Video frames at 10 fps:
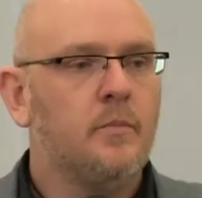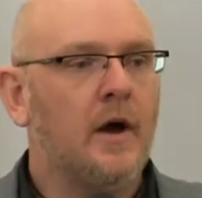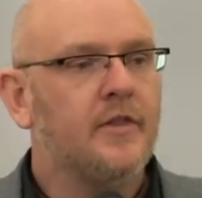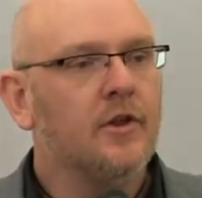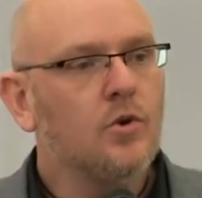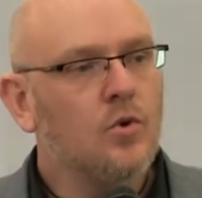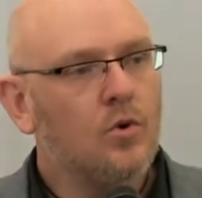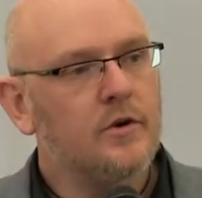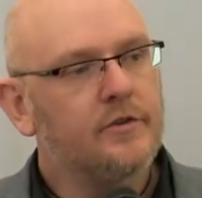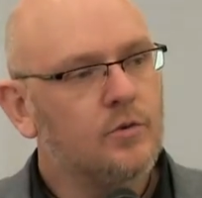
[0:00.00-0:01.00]
But the
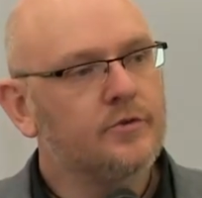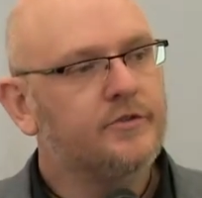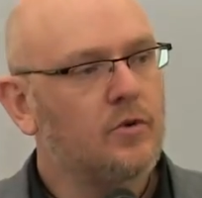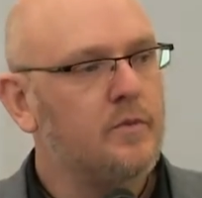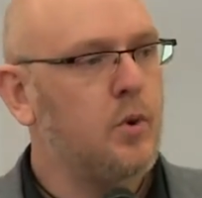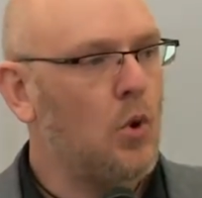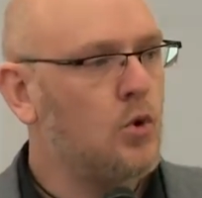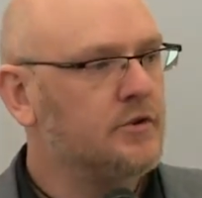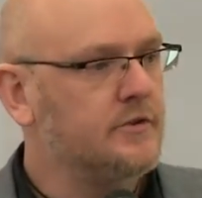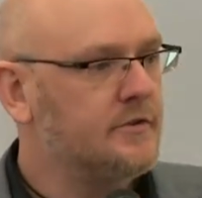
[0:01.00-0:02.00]
law is also
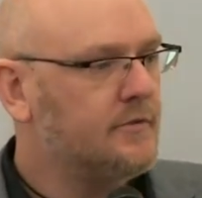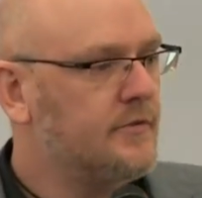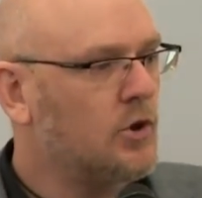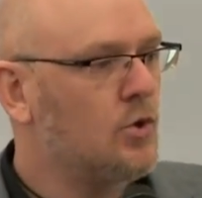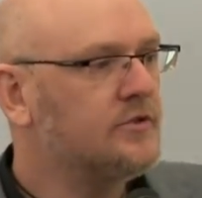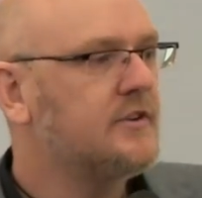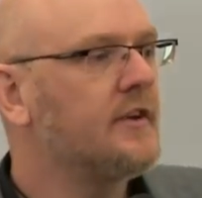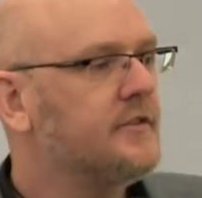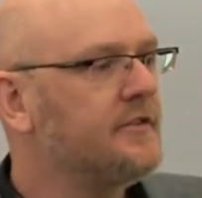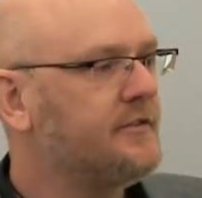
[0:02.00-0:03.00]
important. The law
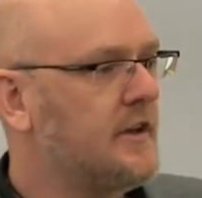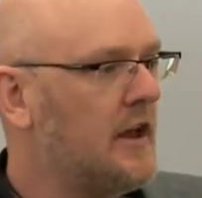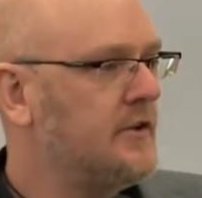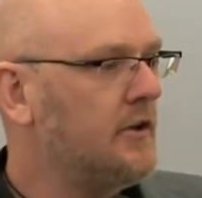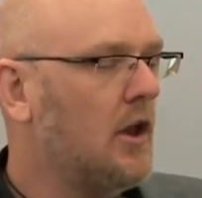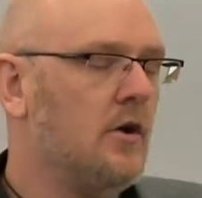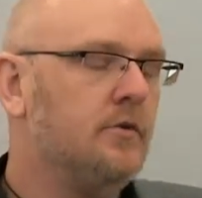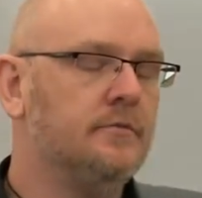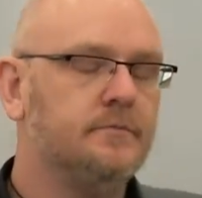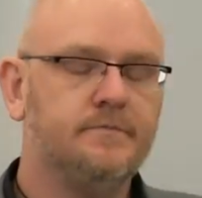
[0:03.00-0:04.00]
doesn't stand
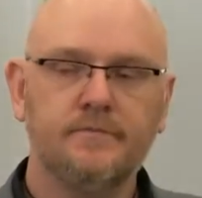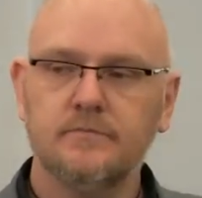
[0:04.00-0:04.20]
alone.